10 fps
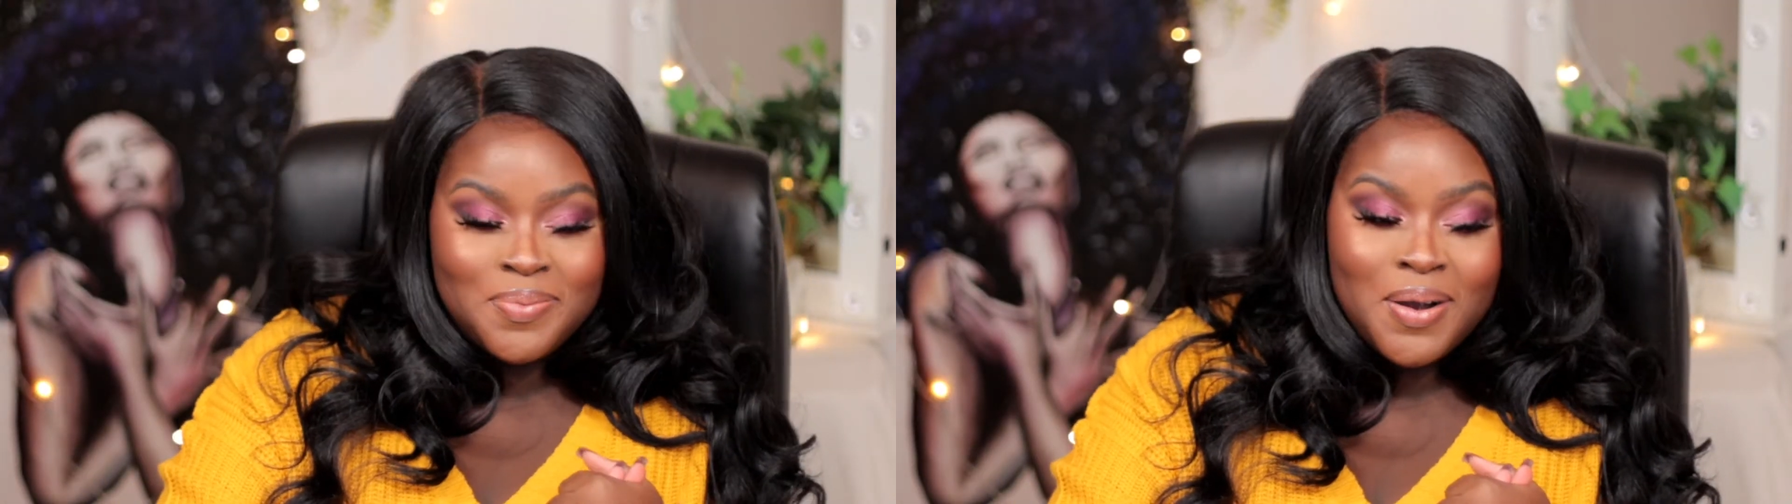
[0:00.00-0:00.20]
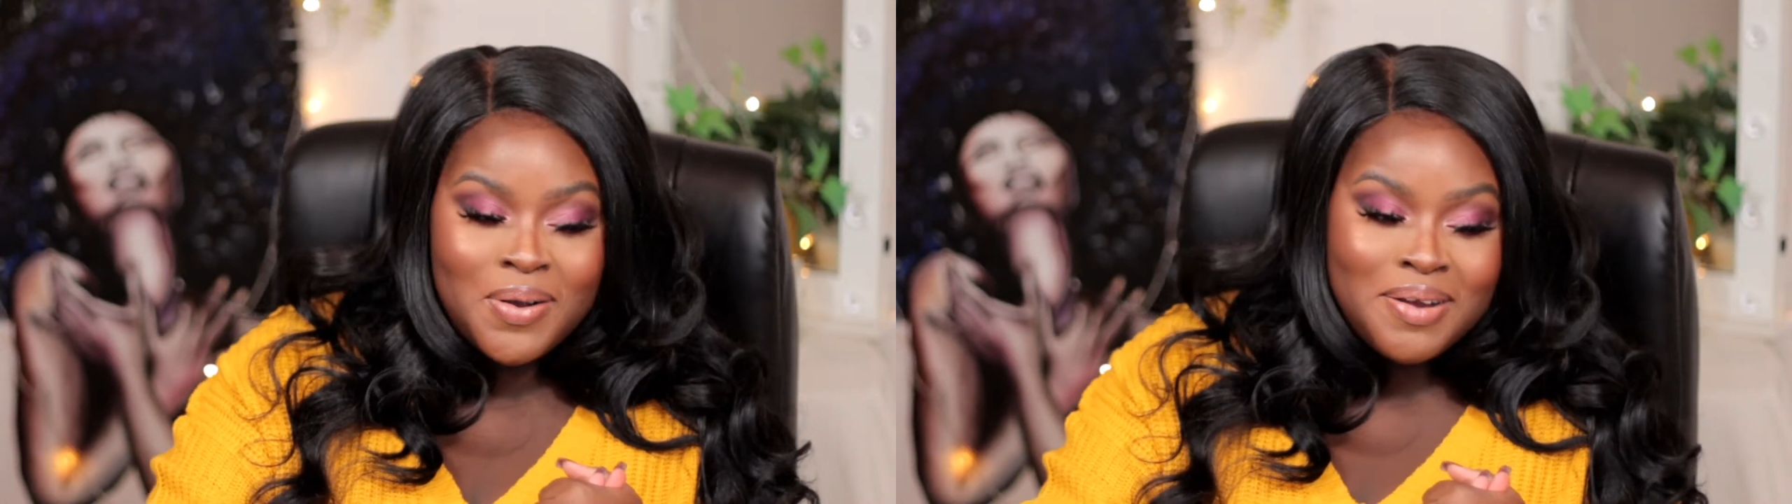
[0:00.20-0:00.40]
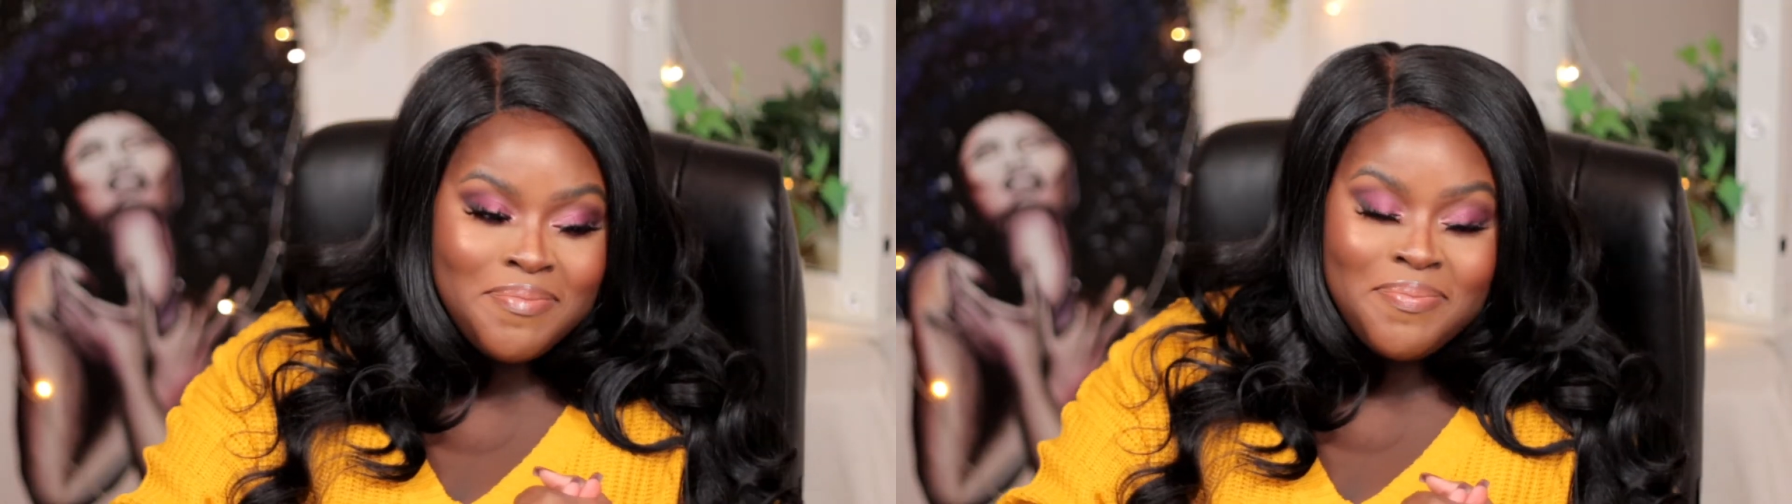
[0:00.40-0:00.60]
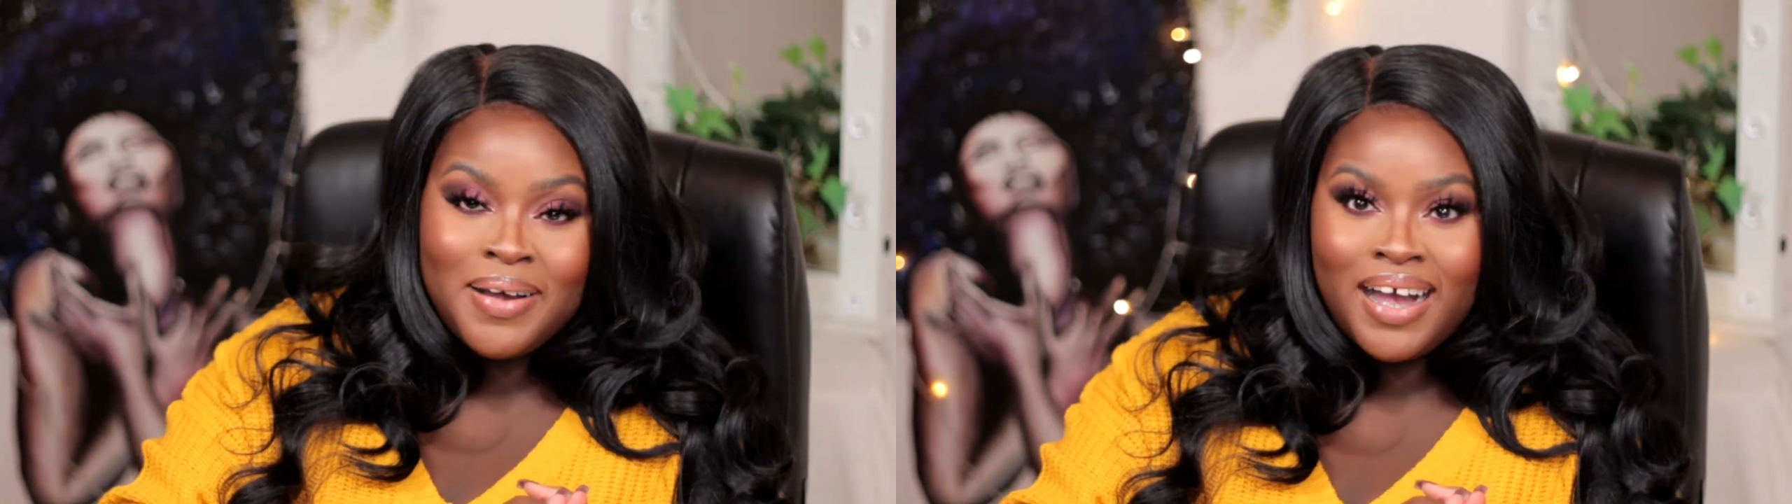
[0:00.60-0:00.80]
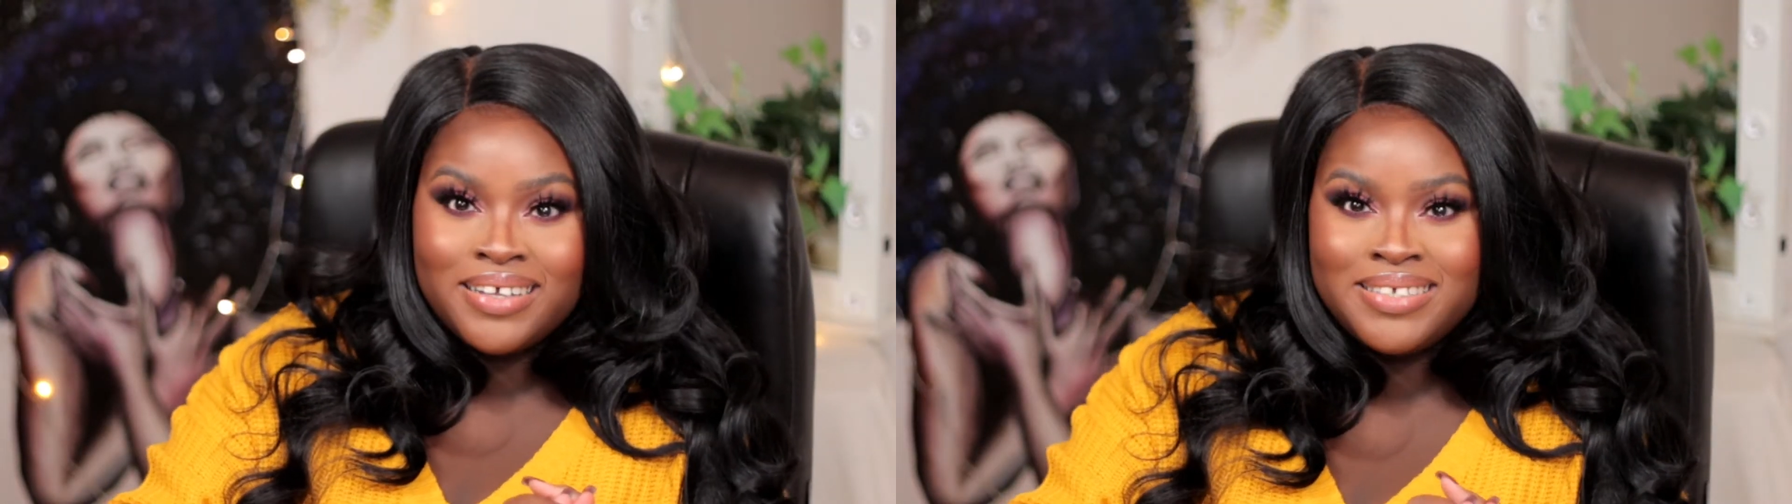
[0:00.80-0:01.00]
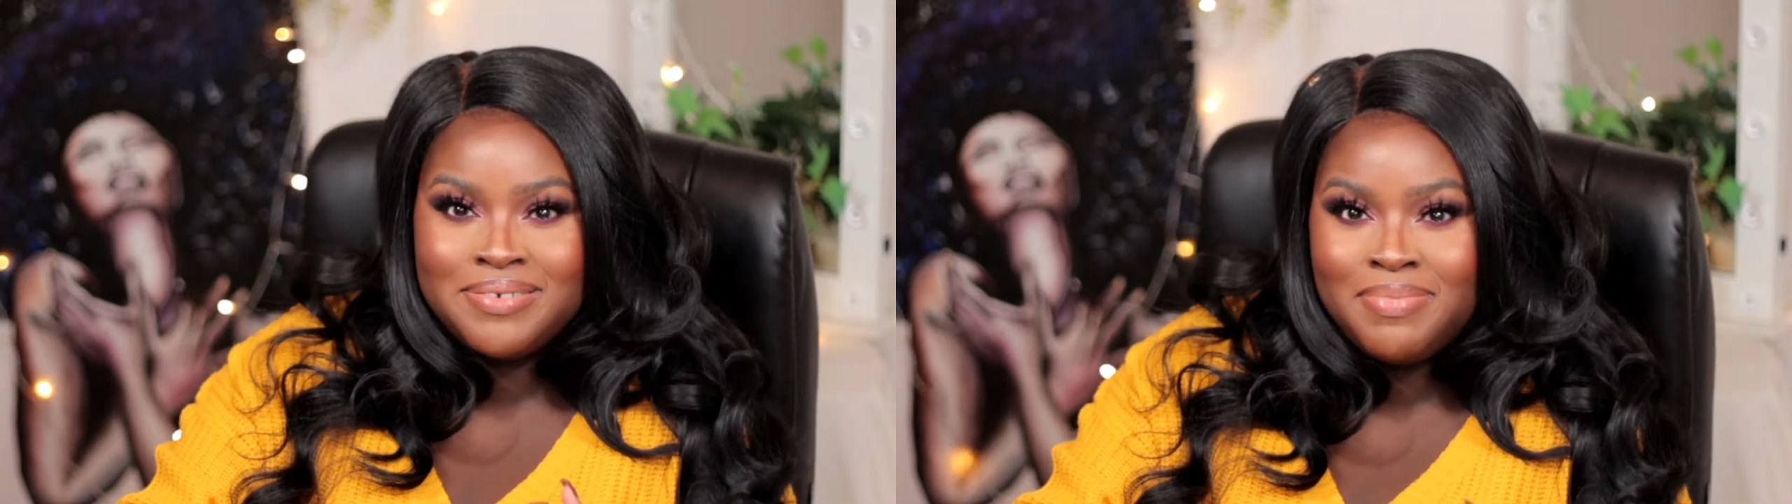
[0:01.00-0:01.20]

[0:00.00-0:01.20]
welcome back to